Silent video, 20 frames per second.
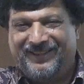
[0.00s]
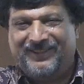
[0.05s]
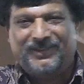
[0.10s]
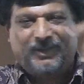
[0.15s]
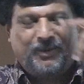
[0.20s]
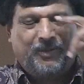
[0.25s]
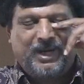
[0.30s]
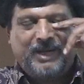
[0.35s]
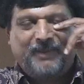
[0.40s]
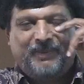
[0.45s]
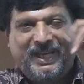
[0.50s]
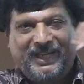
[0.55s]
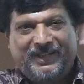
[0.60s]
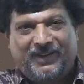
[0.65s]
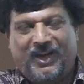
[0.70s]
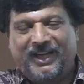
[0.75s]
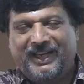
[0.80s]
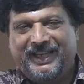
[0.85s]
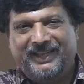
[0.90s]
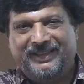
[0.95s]
So one of my
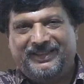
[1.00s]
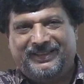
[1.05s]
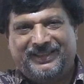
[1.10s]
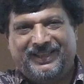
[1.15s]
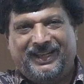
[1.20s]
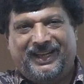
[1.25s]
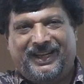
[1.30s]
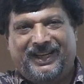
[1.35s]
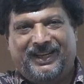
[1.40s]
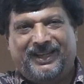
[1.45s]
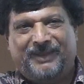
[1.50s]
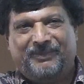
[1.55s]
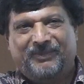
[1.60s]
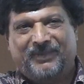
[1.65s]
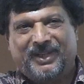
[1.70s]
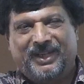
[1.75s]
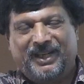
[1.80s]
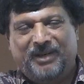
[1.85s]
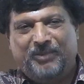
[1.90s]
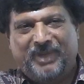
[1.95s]
colleagues
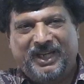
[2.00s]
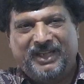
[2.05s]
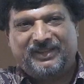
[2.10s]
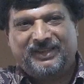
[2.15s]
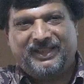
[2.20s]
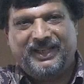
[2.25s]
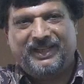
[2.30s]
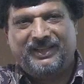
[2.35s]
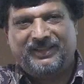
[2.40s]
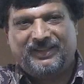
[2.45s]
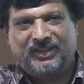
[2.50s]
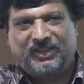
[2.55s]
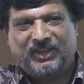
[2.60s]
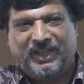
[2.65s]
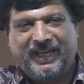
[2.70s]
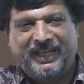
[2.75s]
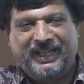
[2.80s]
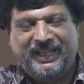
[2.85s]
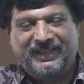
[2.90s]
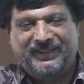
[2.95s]
in Penn State is a
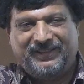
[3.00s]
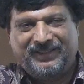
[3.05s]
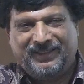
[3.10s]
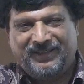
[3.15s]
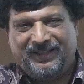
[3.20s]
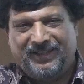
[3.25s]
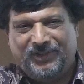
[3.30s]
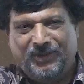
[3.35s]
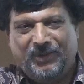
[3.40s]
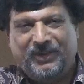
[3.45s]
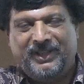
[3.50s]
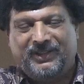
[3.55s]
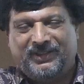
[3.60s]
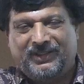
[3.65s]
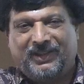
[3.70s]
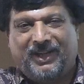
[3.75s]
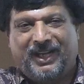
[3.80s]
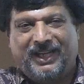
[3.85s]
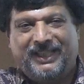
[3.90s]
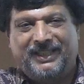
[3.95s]
Chinese junior
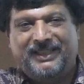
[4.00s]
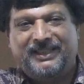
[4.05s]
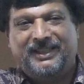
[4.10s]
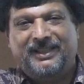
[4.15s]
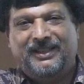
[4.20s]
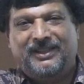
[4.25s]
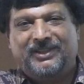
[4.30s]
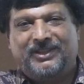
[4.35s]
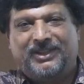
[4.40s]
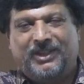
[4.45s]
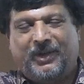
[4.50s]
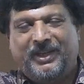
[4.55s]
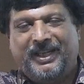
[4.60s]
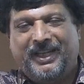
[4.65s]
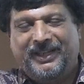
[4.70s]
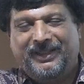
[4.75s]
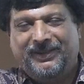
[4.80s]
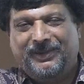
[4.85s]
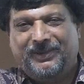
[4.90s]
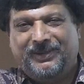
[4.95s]
scholar,
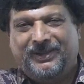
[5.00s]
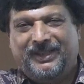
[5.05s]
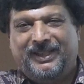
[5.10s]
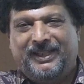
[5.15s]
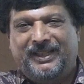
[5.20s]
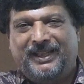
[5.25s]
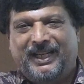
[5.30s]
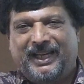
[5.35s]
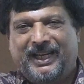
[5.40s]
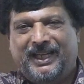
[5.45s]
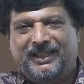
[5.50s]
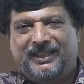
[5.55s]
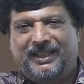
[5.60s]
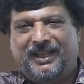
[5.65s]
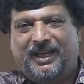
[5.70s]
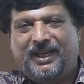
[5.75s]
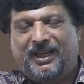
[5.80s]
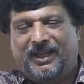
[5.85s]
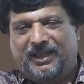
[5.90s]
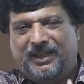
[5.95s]
Xiao Yu, and
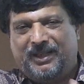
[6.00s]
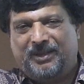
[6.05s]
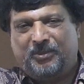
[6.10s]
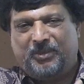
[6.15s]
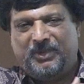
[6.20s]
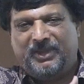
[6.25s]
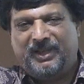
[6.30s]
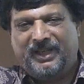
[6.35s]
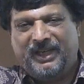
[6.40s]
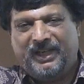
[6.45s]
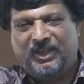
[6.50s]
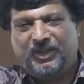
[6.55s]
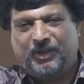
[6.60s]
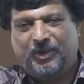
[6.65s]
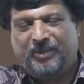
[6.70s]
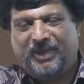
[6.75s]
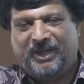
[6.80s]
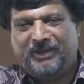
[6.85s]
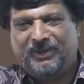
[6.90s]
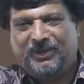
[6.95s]
the English
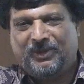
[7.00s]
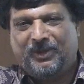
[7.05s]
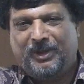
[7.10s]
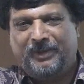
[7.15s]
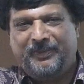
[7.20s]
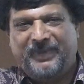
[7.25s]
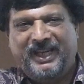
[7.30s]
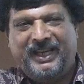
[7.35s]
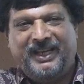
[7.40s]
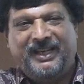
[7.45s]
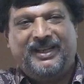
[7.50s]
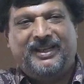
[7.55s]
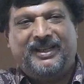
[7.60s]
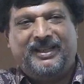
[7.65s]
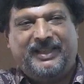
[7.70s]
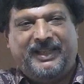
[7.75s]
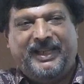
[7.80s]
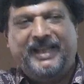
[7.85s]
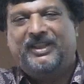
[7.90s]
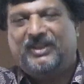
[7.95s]
department told
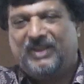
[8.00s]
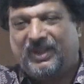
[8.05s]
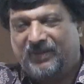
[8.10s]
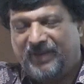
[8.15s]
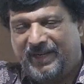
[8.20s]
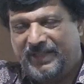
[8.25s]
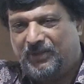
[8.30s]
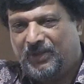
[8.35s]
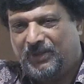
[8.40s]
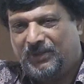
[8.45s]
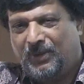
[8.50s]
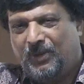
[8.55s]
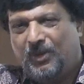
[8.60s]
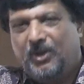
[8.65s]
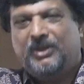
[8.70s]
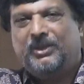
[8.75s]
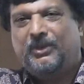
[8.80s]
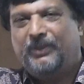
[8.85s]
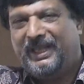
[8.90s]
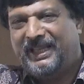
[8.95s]
me, teach a graduate
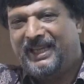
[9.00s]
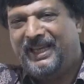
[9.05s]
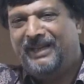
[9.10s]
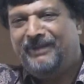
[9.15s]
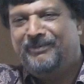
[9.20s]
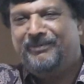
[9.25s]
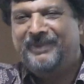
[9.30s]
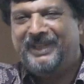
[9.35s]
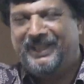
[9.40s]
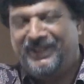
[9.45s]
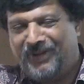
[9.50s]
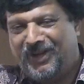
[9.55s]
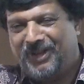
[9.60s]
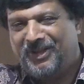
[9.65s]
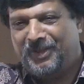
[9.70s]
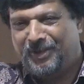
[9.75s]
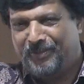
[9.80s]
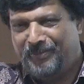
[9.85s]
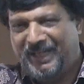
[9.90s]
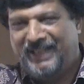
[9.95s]
course with him in
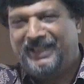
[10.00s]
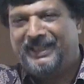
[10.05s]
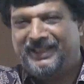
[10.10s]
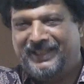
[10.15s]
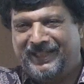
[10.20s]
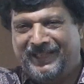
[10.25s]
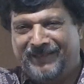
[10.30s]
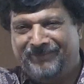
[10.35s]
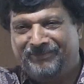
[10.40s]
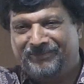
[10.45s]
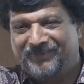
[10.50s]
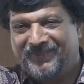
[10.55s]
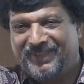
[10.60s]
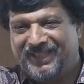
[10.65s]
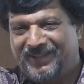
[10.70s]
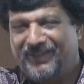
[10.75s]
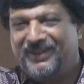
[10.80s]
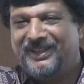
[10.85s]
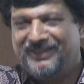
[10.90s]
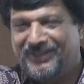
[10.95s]
order to mentor him.
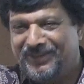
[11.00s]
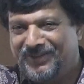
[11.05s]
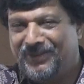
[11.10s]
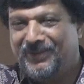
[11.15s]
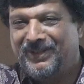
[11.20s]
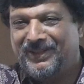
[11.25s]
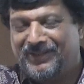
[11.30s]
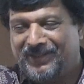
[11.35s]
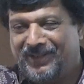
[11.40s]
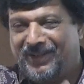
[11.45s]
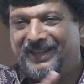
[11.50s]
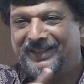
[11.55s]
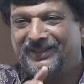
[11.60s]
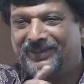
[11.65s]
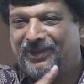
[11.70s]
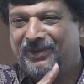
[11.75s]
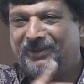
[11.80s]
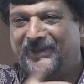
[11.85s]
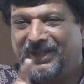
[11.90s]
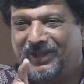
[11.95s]
You know, he's a junior scholar,
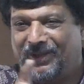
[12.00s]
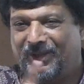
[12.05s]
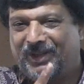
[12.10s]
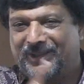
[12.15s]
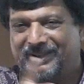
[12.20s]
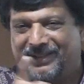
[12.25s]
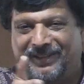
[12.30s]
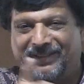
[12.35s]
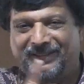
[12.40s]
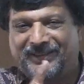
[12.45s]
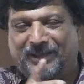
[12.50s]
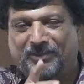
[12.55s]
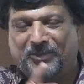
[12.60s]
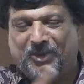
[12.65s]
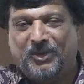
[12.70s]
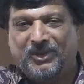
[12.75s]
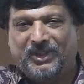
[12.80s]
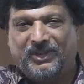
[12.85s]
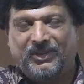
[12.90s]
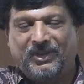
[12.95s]
so we taught some
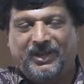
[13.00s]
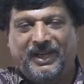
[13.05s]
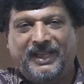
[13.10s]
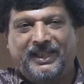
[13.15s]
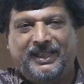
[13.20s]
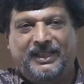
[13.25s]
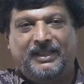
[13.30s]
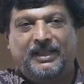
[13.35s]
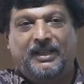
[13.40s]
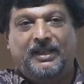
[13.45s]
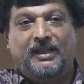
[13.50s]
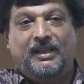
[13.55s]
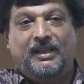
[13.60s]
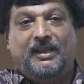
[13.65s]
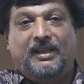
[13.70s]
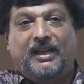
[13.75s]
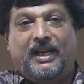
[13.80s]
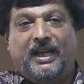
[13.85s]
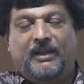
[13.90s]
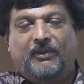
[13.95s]
courses together.
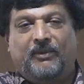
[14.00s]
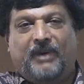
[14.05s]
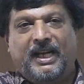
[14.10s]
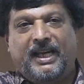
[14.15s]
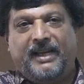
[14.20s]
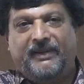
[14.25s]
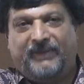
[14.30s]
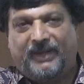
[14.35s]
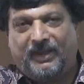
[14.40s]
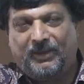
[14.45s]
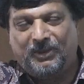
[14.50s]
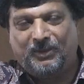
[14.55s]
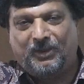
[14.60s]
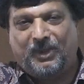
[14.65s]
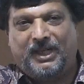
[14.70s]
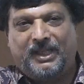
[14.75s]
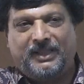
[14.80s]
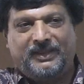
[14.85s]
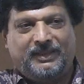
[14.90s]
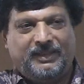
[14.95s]
And what I found
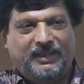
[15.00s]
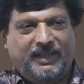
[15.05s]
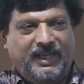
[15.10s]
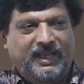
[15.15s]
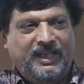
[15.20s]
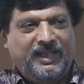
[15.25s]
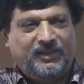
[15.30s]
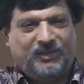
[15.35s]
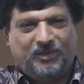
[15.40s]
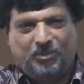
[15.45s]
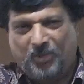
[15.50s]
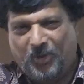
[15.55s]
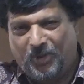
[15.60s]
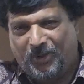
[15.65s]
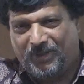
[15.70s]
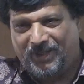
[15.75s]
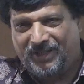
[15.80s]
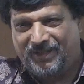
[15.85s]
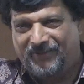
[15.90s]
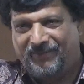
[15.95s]
was, in his
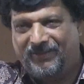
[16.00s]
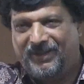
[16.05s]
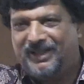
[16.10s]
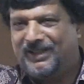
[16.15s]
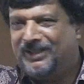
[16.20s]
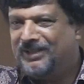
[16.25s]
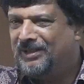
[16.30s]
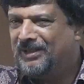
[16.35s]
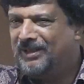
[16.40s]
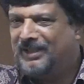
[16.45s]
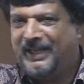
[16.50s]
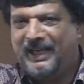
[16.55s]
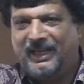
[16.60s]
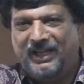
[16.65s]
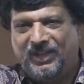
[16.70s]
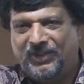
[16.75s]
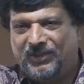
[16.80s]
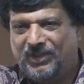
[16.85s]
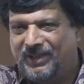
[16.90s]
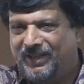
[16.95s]
book, an
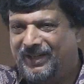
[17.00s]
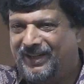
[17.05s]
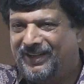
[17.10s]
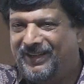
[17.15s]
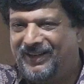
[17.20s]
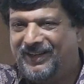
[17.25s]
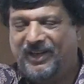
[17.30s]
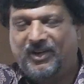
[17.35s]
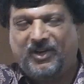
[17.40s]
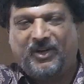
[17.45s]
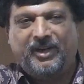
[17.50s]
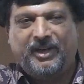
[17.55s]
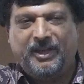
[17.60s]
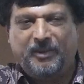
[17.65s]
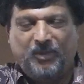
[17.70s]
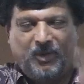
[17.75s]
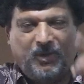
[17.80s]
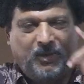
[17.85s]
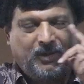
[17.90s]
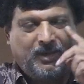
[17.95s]
English
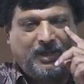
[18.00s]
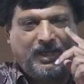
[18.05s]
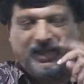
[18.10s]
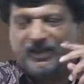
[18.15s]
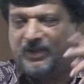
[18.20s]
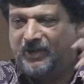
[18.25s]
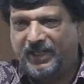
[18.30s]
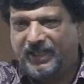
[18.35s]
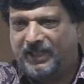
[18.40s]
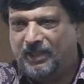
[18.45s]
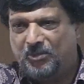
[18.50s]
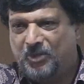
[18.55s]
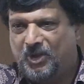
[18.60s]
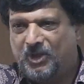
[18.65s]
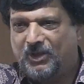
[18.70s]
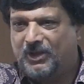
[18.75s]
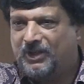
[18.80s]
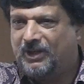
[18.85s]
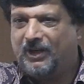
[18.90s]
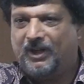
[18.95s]
literary book, a critical
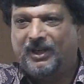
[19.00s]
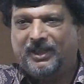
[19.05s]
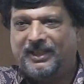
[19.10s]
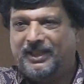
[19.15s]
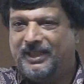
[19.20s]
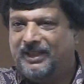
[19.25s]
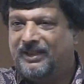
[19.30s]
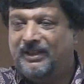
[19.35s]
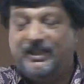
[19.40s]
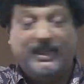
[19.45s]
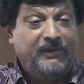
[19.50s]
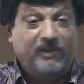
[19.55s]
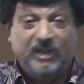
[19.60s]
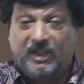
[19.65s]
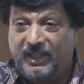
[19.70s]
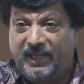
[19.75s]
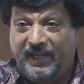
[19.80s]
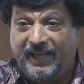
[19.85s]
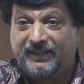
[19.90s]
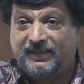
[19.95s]
book, or
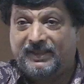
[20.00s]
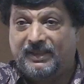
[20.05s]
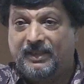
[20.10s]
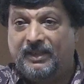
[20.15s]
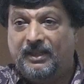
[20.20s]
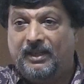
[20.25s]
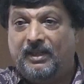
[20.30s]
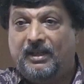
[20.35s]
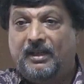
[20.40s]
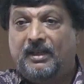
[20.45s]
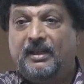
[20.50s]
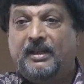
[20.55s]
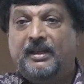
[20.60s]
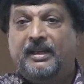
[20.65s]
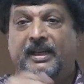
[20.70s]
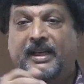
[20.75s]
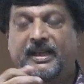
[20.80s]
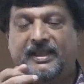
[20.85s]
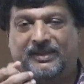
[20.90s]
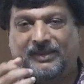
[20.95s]
even a text,
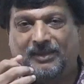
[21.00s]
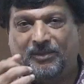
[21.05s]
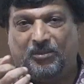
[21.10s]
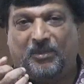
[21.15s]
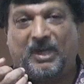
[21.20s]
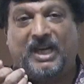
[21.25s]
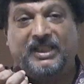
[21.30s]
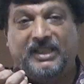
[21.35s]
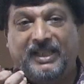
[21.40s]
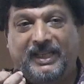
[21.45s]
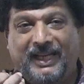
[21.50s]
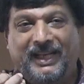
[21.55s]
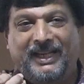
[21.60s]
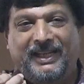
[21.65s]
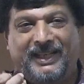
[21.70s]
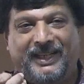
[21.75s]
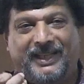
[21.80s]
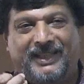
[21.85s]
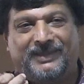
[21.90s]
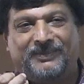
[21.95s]
his
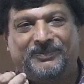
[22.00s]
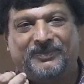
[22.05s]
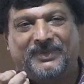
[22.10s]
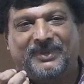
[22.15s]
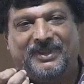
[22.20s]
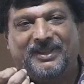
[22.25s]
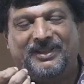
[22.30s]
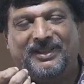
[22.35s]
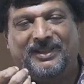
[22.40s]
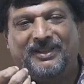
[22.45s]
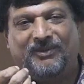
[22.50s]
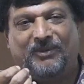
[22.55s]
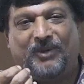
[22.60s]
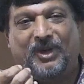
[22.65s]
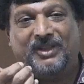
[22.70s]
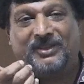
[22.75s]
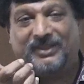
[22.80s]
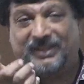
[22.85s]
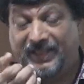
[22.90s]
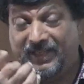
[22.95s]
marginalia
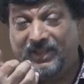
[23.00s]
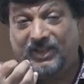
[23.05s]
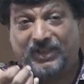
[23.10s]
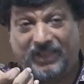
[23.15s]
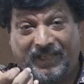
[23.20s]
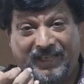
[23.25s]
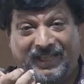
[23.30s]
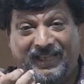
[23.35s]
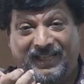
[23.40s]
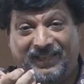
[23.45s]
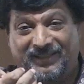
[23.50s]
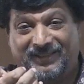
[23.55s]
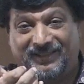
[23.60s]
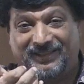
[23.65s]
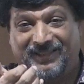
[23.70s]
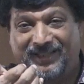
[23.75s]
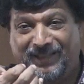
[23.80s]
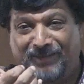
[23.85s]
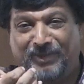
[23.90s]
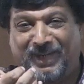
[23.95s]
was in Chinese,
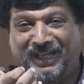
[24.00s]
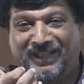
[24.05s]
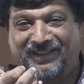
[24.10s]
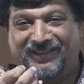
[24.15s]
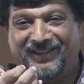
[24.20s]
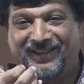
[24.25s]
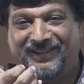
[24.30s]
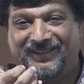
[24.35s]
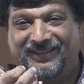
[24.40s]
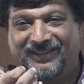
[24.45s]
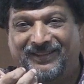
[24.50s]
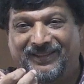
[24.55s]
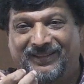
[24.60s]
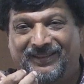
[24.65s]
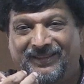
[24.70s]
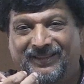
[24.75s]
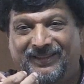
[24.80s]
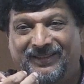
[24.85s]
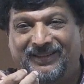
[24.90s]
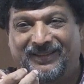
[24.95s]
in Mandarin.
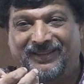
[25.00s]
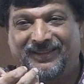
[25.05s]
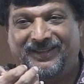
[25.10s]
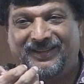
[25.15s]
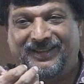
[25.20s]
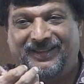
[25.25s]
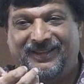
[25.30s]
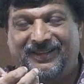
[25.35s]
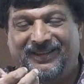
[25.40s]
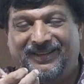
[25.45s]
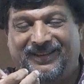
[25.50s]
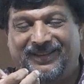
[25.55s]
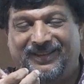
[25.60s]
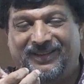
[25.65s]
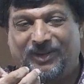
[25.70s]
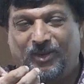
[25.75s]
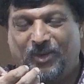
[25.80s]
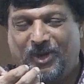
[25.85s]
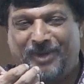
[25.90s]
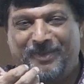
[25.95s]

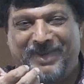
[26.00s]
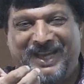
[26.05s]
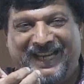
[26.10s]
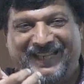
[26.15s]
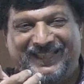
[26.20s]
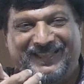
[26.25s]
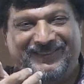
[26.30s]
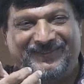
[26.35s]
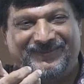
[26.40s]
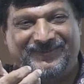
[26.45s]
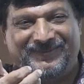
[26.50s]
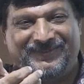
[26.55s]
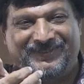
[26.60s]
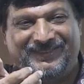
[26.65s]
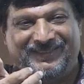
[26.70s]
Good or bad?